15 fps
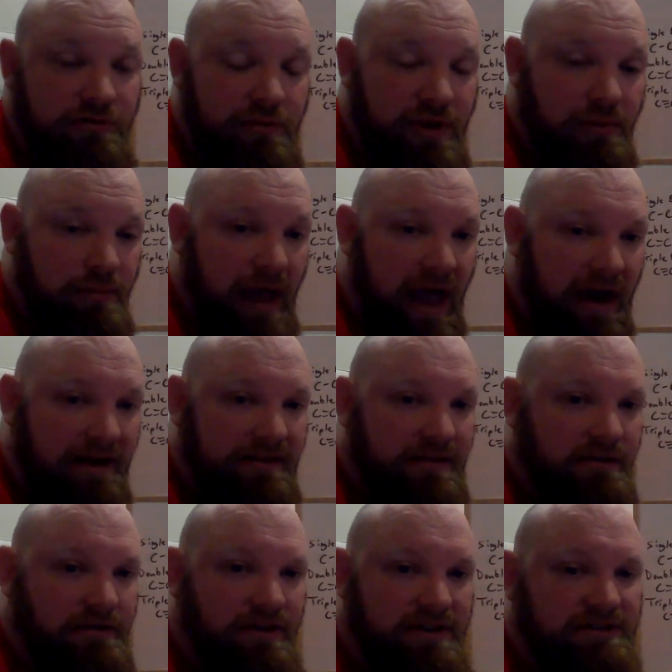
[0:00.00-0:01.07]
from your packet
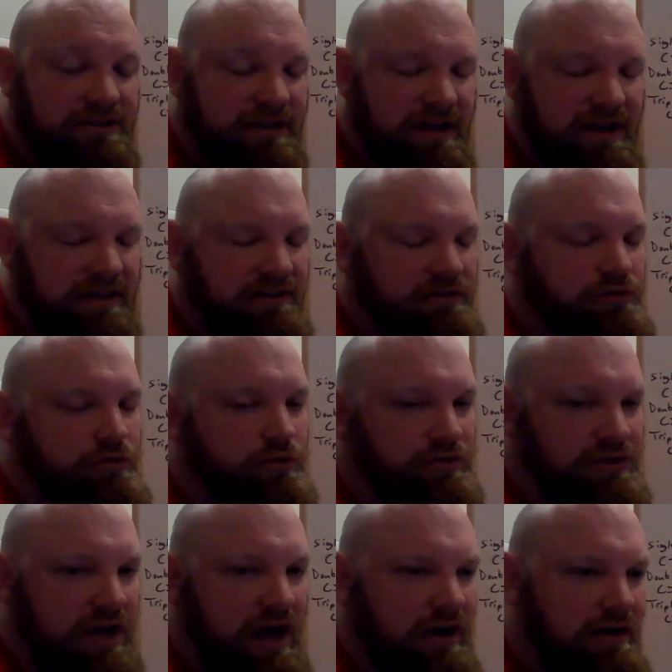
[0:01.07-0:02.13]
that are listed in the Google
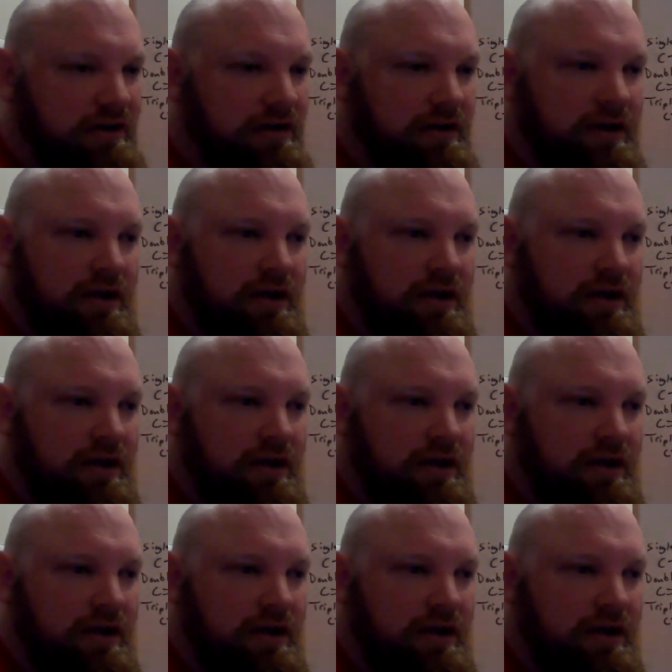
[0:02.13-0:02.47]
Doc,